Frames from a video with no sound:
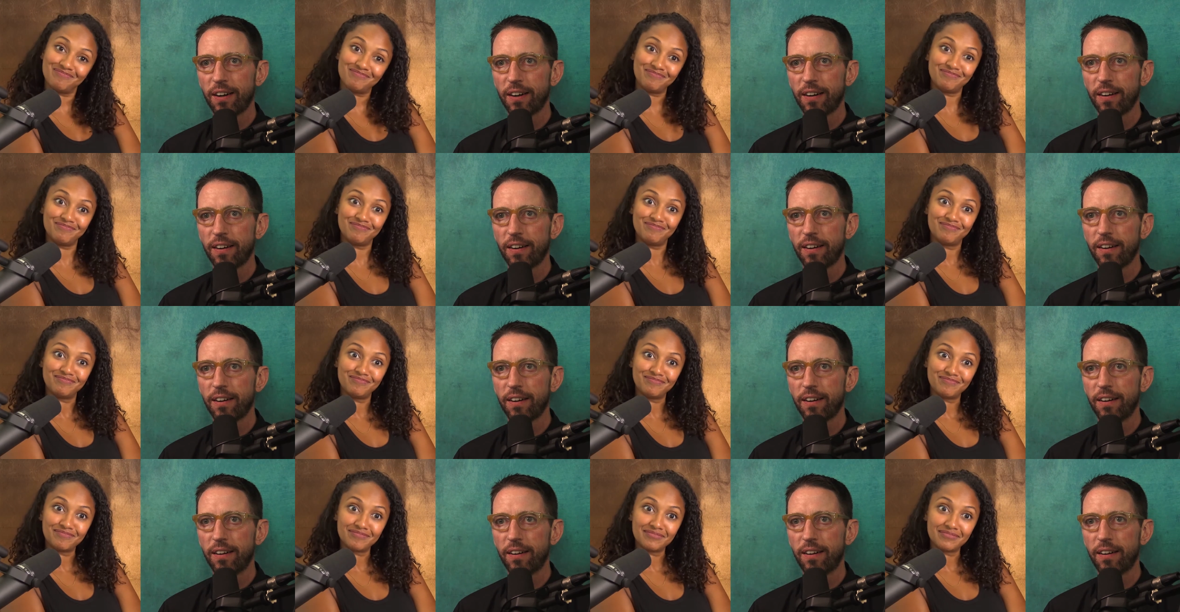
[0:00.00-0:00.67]
Speaker 1: mm,
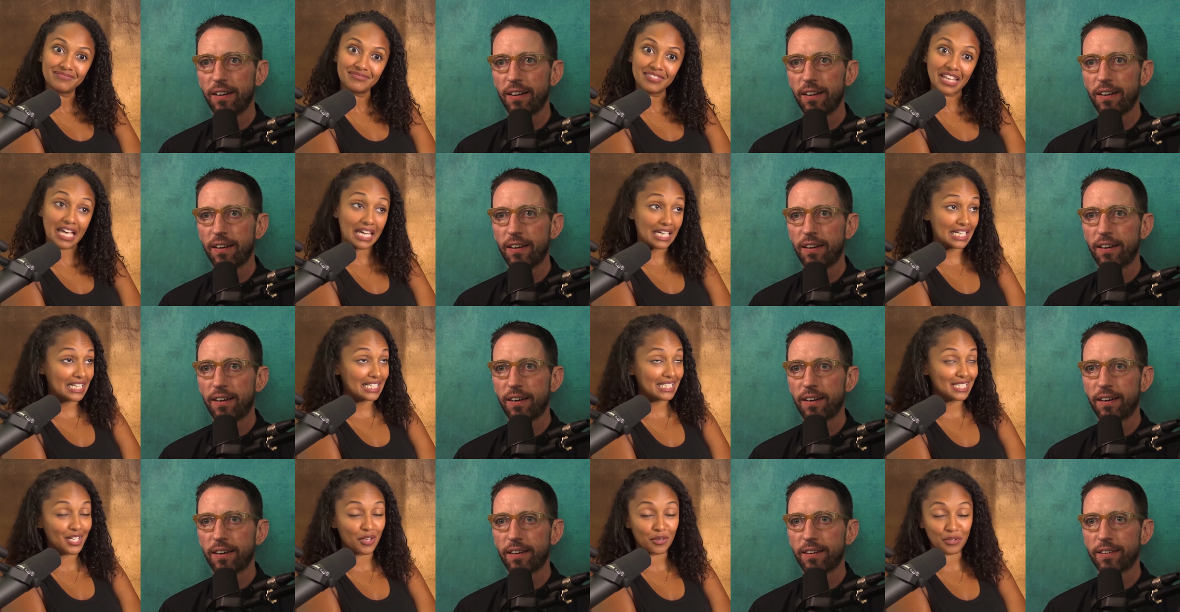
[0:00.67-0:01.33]

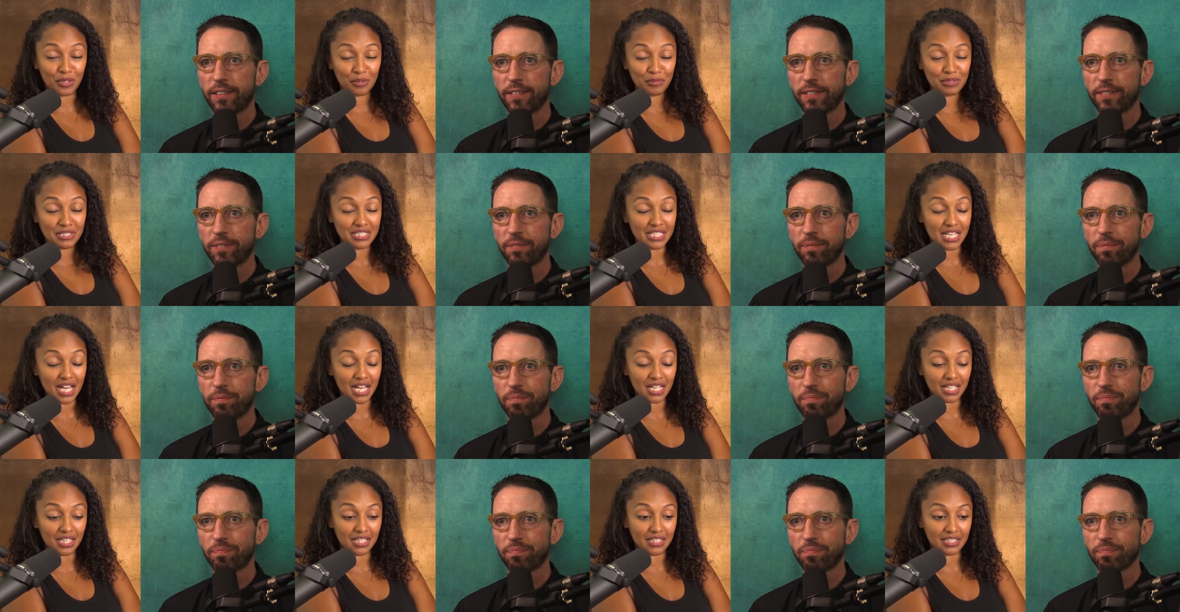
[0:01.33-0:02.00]
like, no, that was
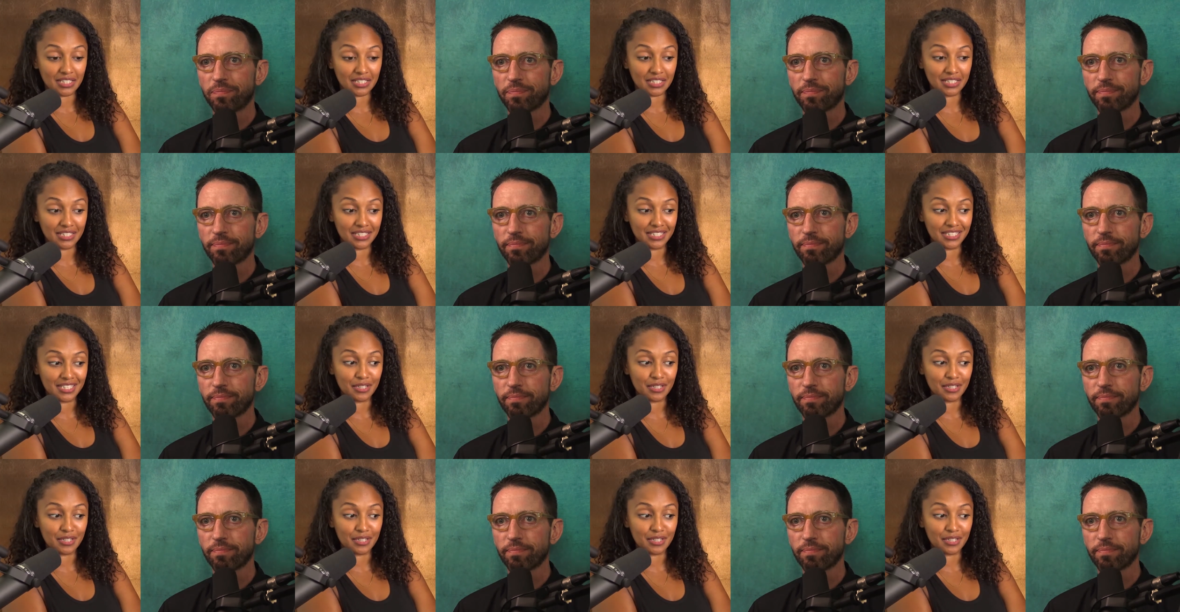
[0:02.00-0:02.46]
not a good,